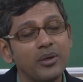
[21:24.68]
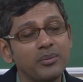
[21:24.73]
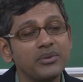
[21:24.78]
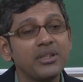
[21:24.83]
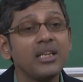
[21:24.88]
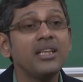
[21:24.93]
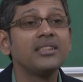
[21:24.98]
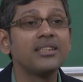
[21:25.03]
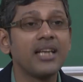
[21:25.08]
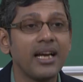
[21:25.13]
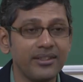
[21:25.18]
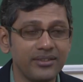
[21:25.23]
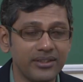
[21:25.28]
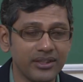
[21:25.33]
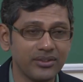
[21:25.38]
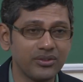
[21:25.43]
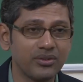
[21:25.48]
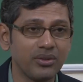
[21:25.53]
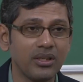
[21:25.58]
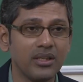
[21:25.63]
silicides
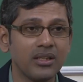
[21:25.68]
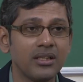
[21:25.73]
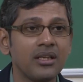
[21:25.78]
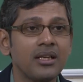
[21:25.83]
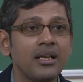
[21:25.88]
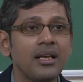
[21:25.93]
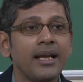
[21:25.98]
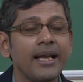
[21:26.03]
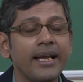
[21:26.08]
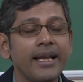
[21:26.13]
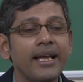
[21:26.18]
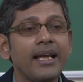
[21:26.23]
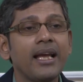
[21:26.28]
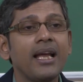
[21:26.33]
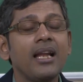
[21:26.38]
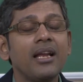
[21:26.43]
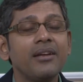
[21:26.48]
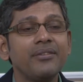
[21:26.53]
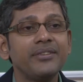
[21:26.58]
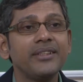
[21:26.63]
actually,
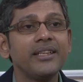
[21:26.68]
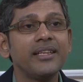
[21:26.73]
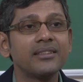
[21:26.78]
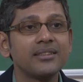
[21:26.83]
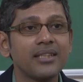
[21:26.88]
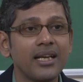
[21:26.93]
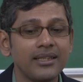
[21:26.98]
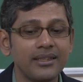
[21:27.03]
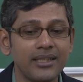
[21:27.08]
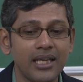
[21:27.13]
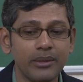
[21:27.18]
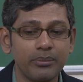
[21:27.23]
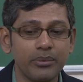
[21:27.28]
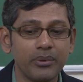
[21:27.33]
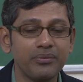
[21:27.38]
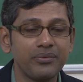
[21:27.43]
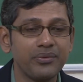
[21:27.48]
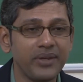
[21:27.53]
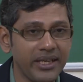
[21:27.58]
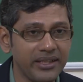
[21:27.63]
AlFeSi type
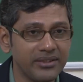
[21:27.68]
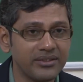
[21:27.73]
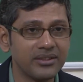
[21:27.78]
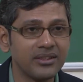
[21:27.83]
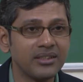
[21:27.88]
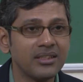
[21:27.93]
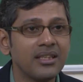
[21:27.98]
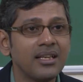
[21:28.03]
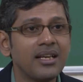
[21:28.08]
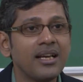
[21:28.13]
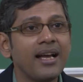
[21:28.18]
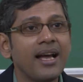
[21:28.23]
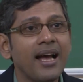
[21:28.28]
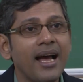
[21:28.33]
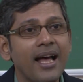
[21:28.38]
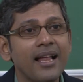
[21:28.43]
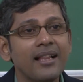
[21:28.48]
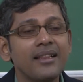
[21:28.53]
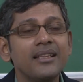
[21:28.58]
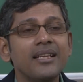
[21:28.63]
of phase.
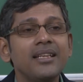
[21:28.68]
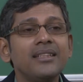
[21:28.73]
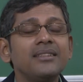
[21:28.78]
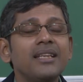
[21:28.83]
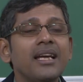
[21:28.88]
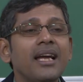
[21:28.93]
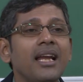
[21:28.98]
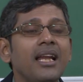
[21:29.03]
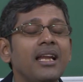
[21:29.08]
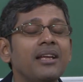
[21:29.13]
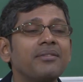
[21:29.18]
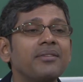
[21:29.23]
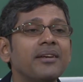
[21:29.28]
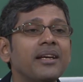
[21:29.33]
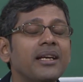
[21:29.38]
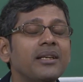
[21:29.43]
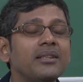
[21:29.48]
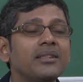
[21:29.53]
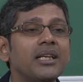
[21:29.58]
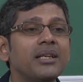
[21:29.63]
And this
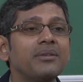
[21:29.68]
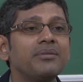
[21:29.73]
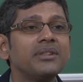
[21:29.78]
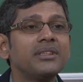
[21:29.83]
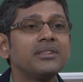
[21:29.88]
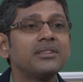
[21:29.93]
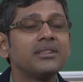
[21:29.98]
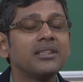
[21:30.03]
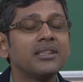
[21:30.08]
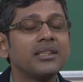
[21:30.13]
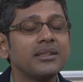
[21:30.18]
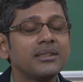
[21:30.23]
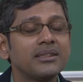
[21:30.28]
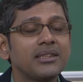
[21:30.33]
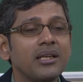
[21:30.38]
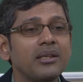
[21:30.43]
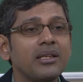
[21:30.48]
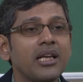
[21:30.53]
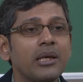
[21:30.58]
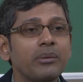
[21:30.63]

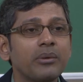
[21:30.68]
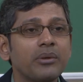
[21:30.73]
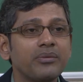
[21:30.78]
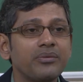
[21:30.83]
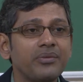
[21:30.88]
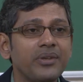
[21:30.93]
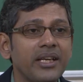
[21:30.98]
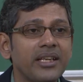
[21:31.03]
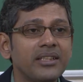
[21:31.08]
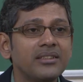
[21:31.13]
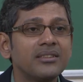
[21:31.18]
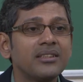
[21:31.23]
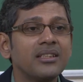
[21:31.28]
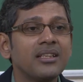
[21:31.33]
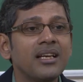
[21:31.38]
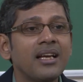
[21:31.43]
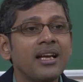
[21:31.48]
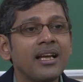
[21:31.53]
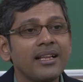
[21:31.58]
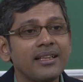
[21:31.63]
AlFeSi type of phase
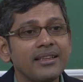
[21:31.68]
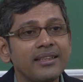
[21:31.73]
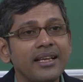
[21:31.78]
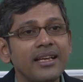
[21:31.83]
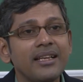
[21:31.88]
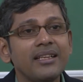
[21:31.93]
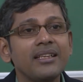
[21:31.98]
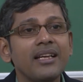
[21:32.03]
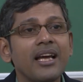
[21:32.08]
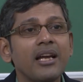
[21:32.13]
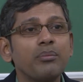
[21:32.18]
then can